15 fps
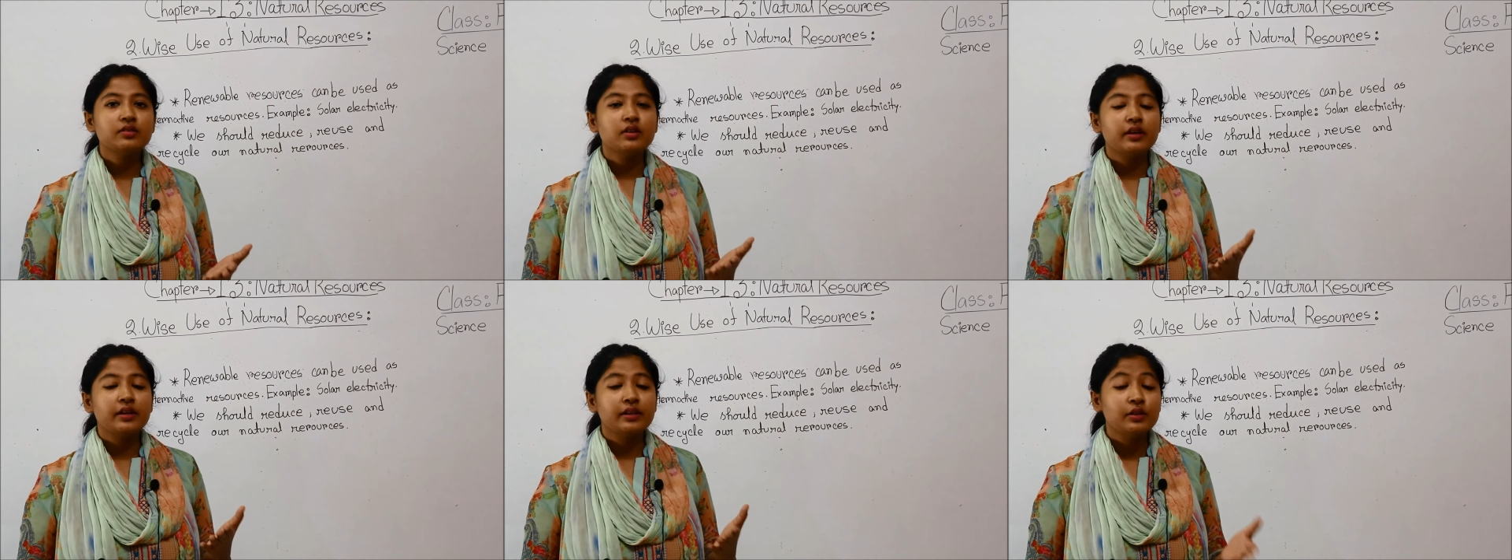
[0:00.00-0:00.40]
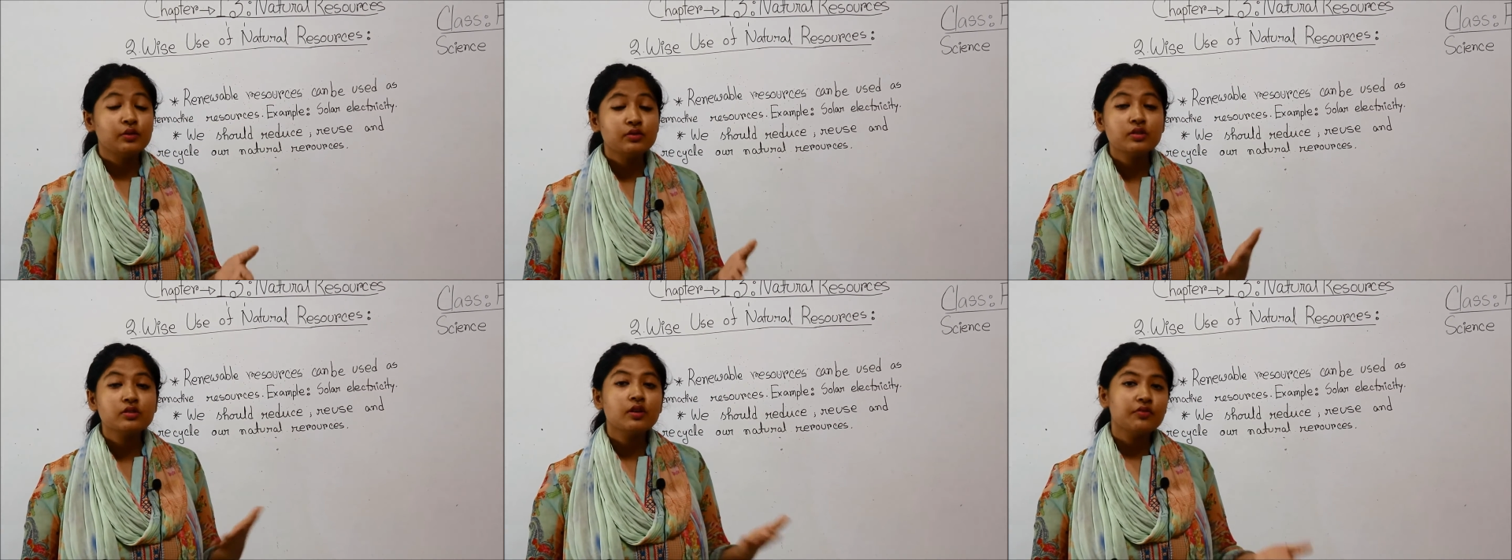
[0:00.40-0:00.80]

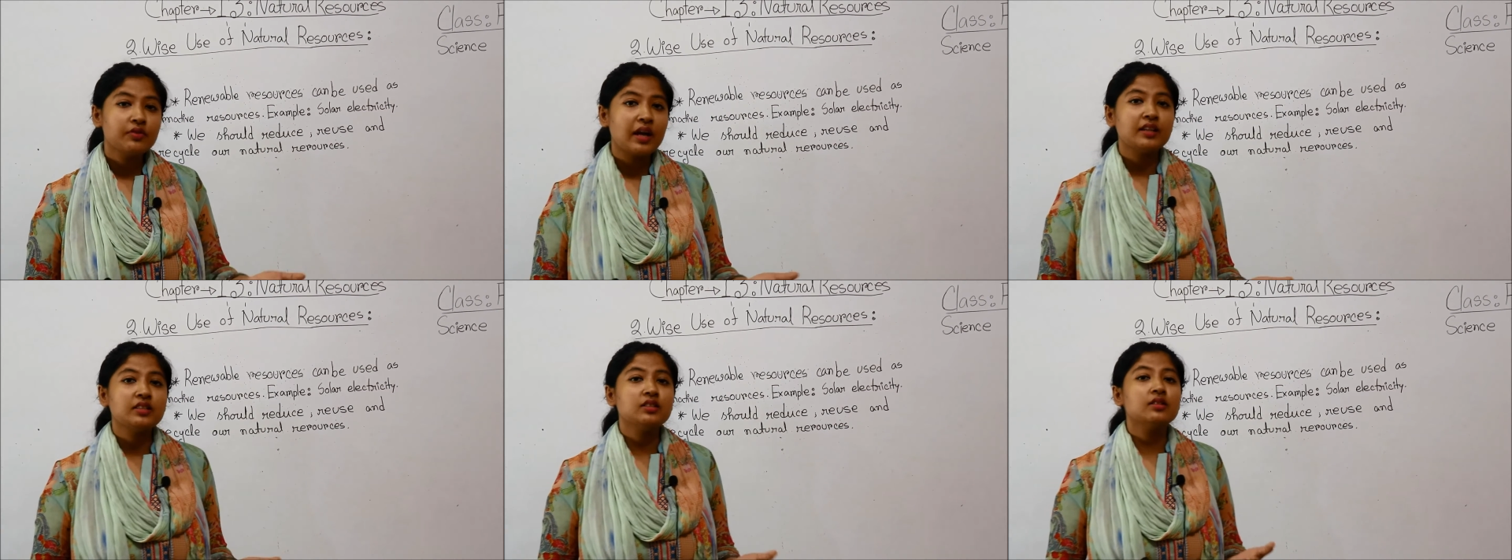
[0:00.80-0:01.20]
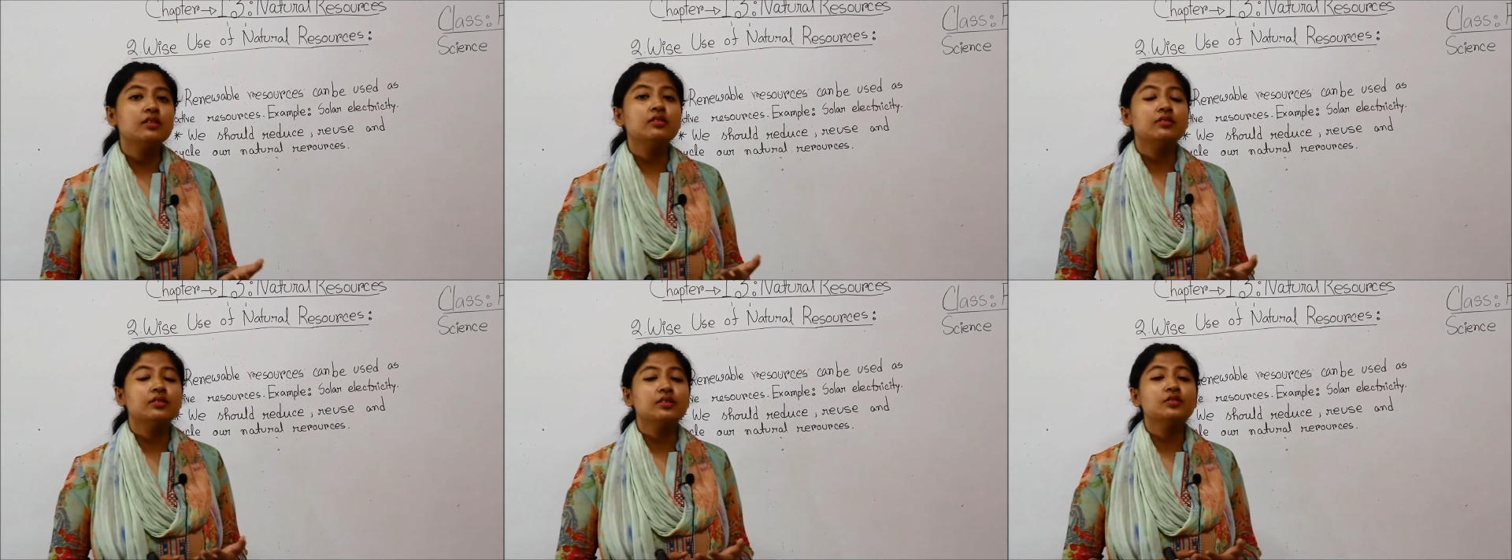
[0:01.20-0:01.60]
uses of
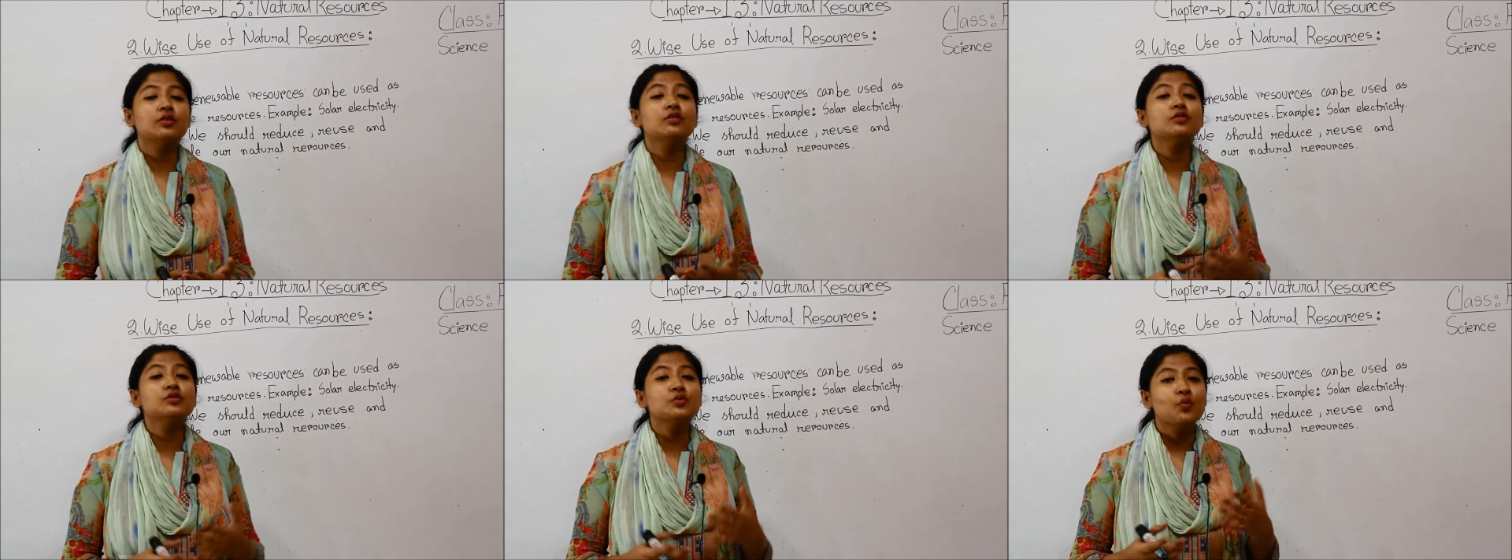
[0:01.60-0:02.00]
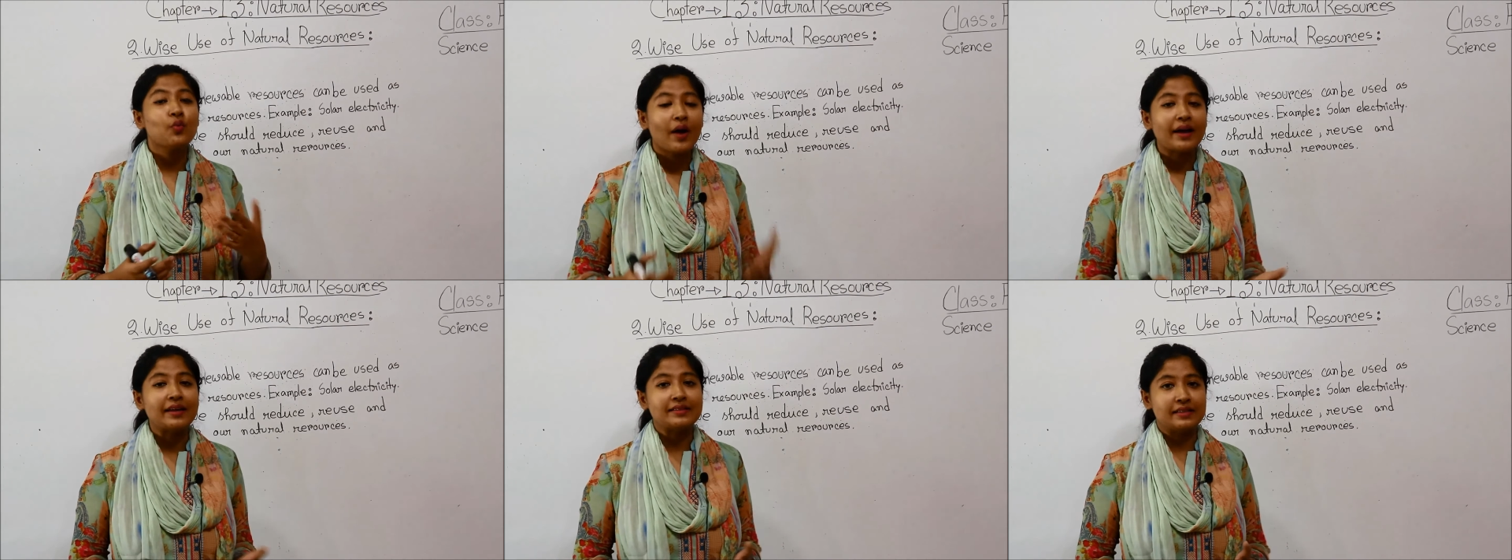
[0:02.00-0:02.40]
natural resource
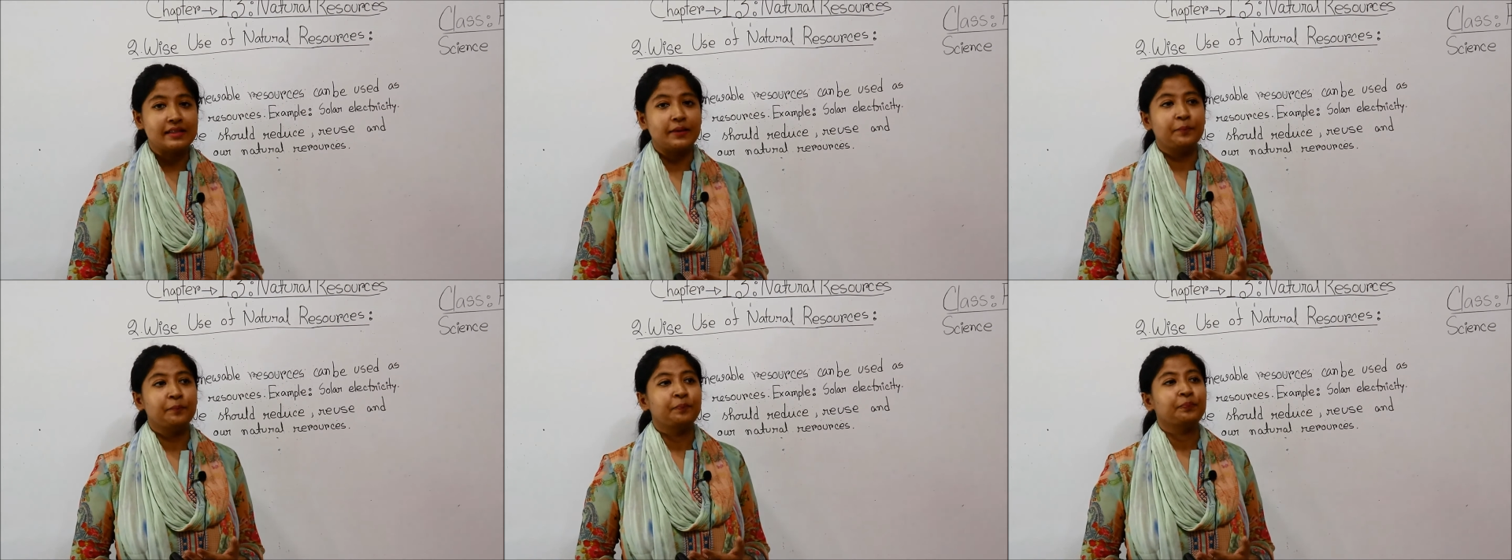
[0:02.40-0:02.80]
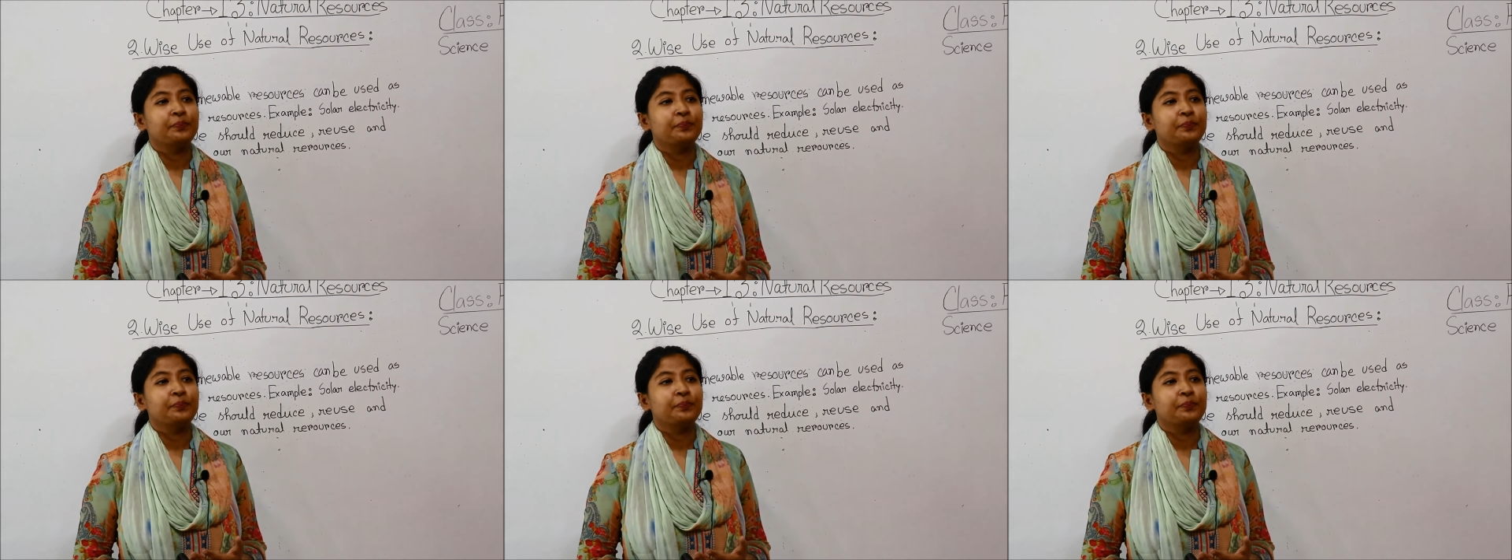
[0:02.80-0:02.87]
wisely.